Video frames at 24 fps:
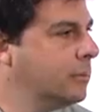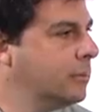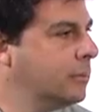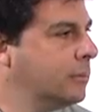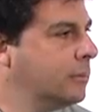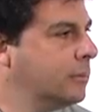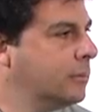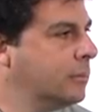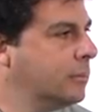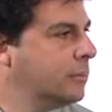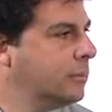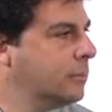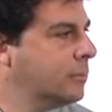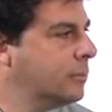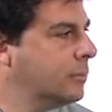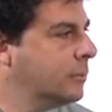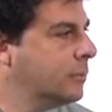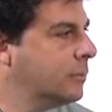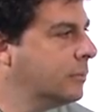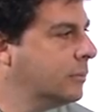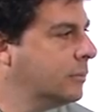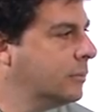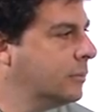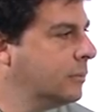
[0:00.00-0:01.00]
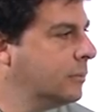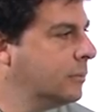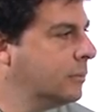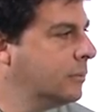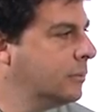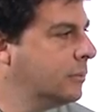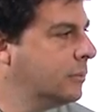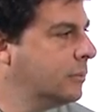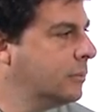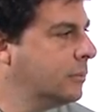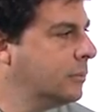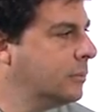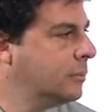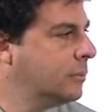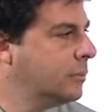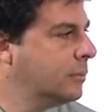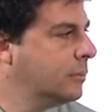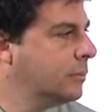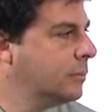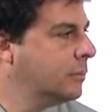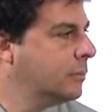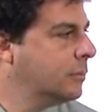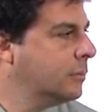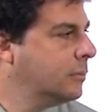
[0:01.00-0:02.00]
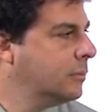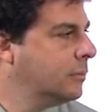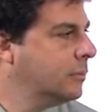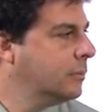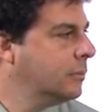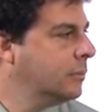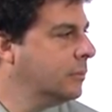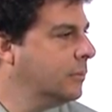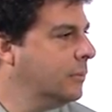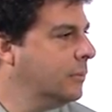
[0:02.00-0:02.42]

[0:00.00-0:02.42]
[no speech]